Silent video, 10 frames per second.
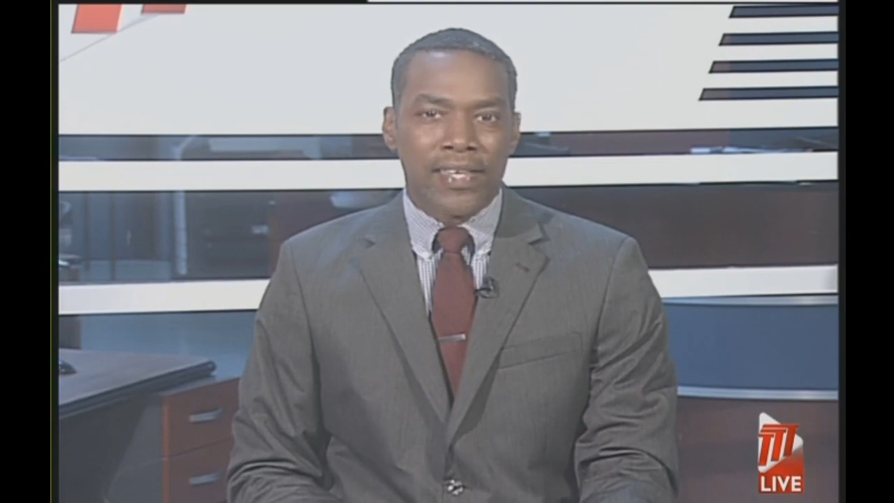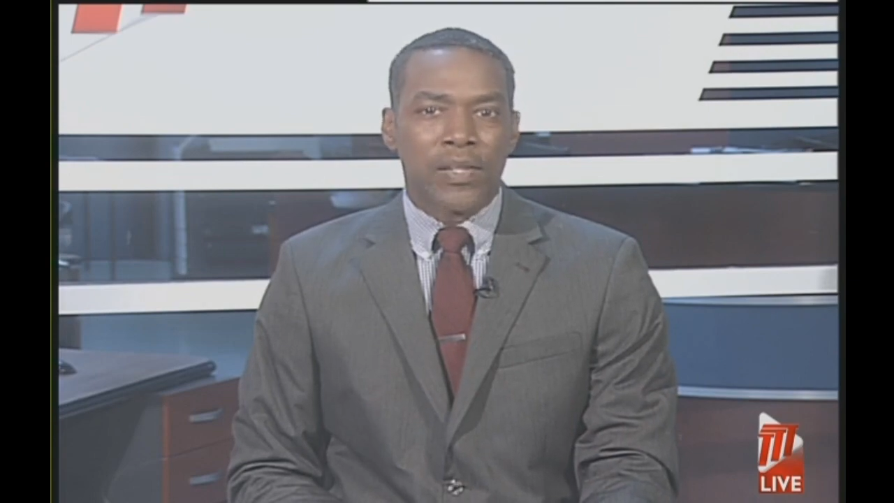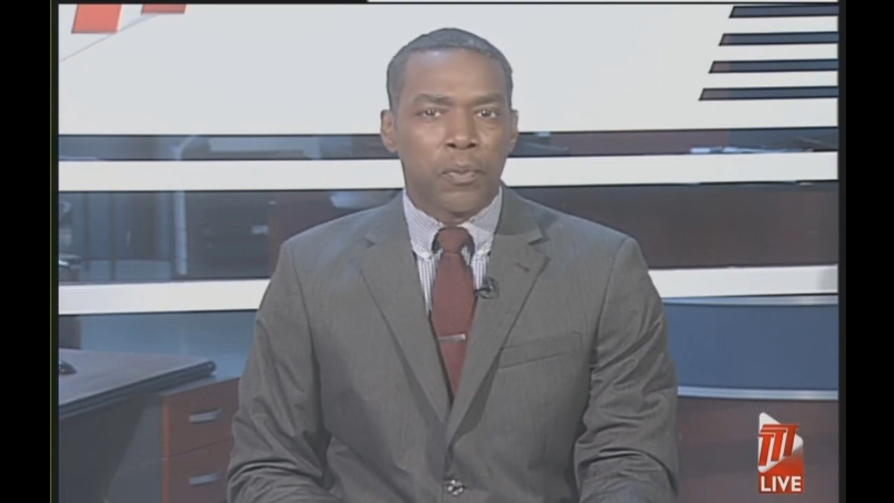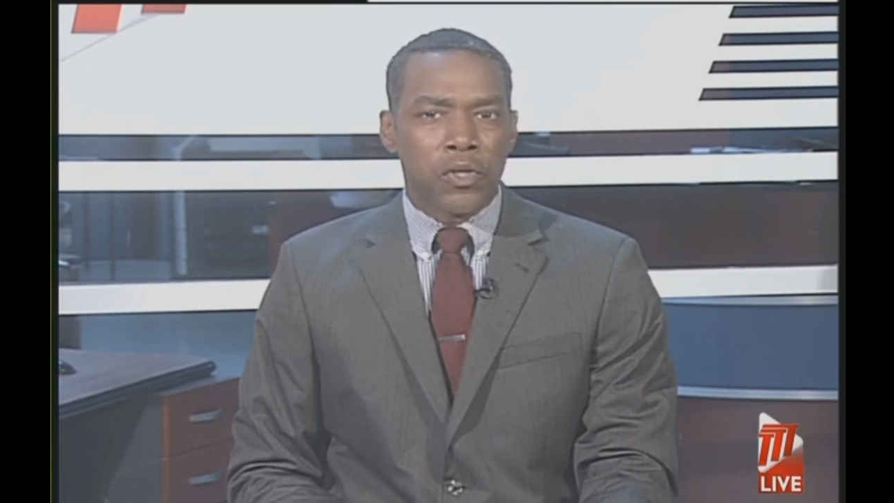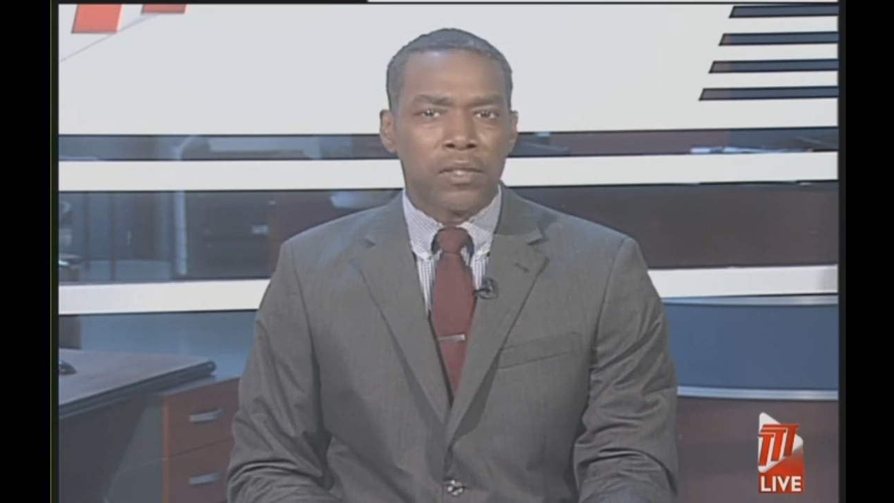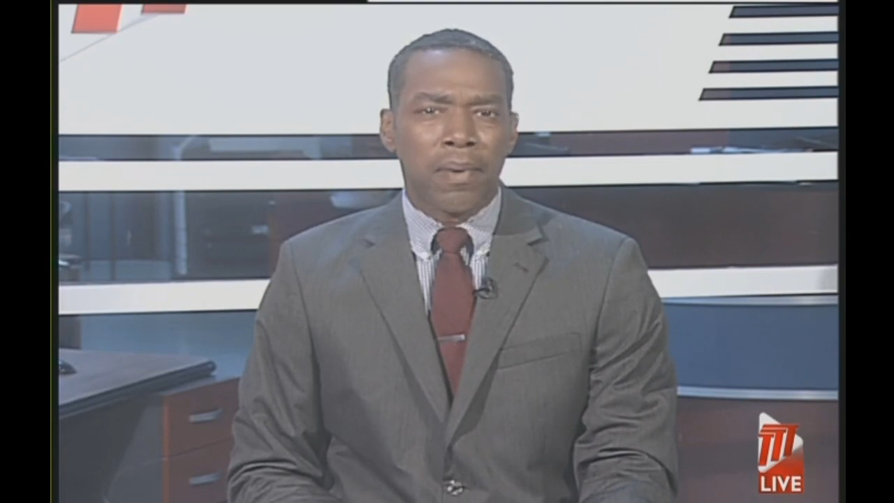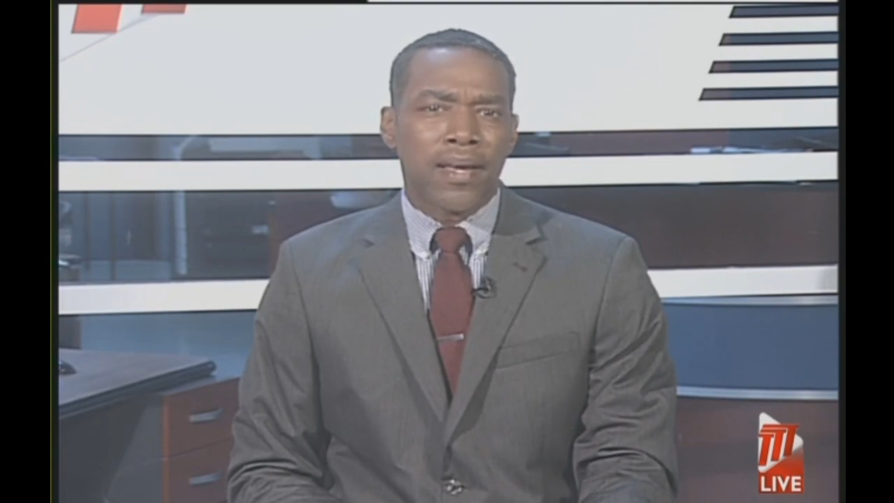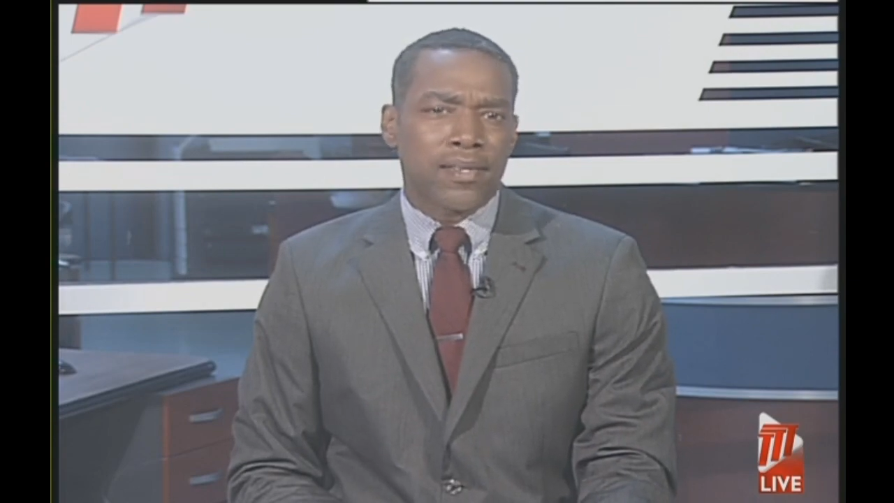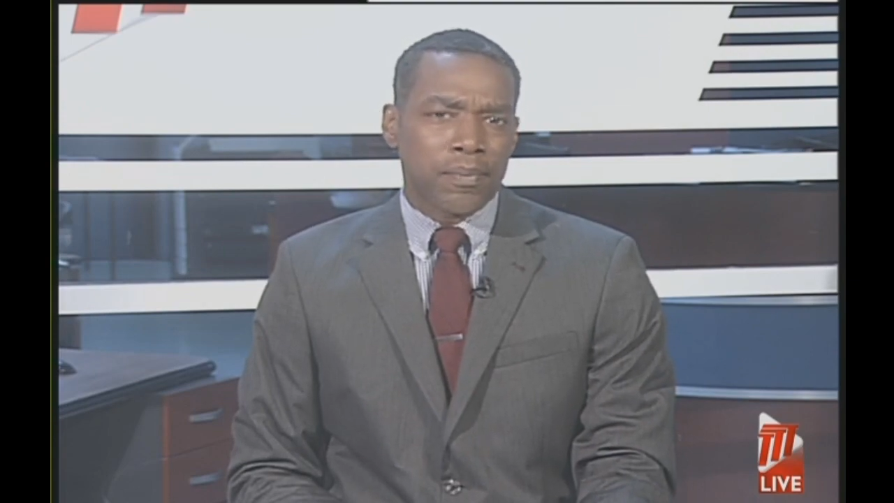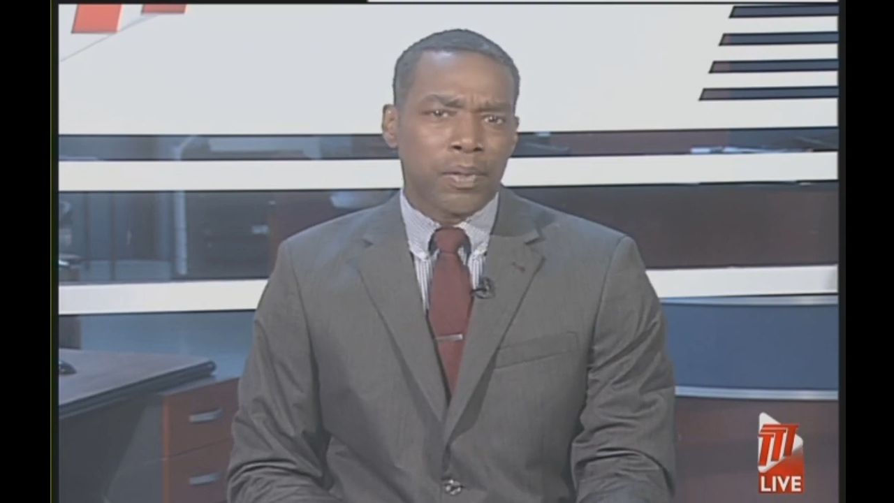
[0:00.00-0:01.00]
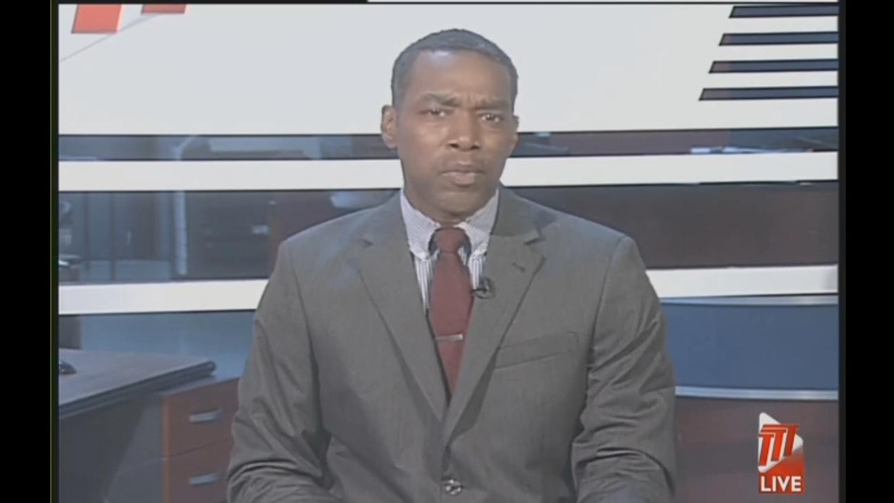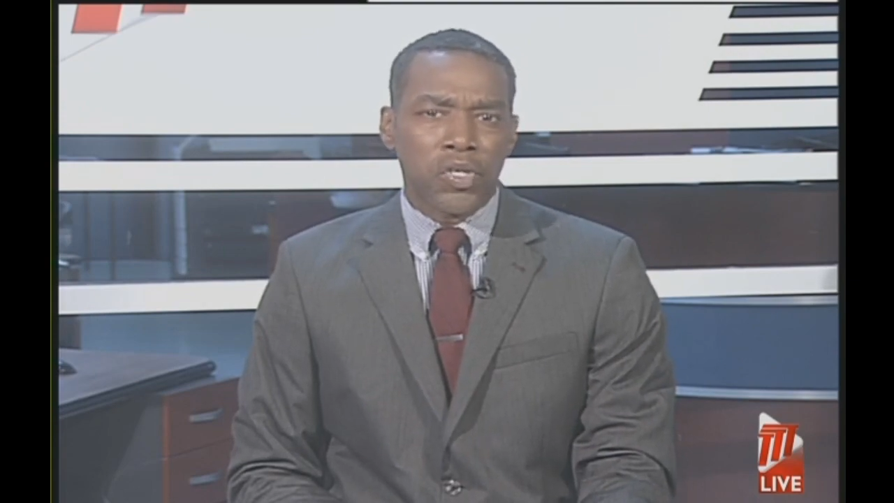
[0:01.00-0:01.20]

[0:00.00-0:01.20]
supported by a simple